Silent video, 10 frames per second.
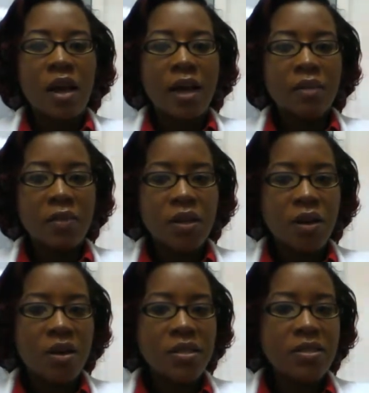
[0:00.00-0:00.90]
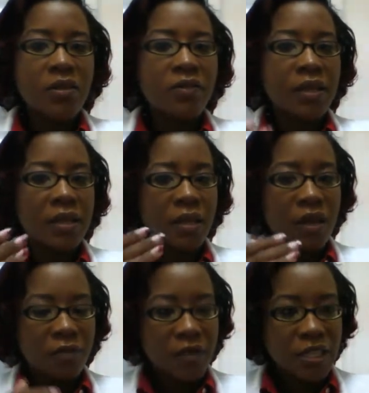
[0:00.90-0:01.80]
And because of the
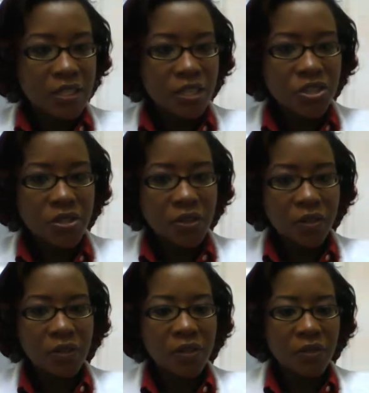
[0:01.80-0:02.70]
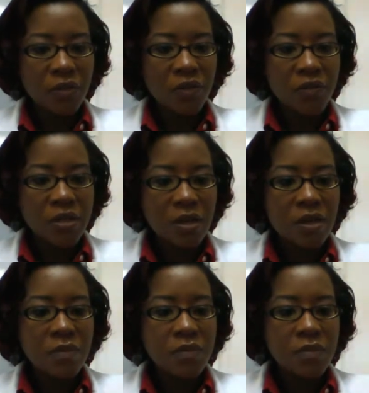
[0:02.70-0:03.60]
affectation of the nerves
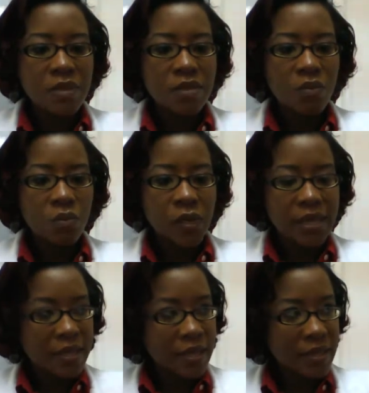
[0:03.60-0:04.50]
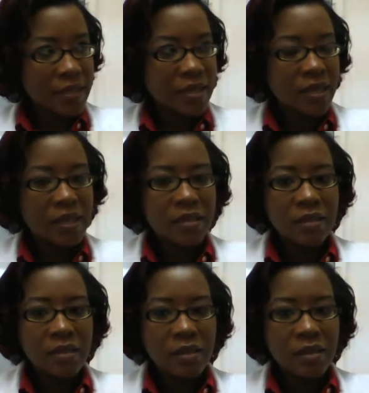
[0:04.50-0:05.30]
comes weakness and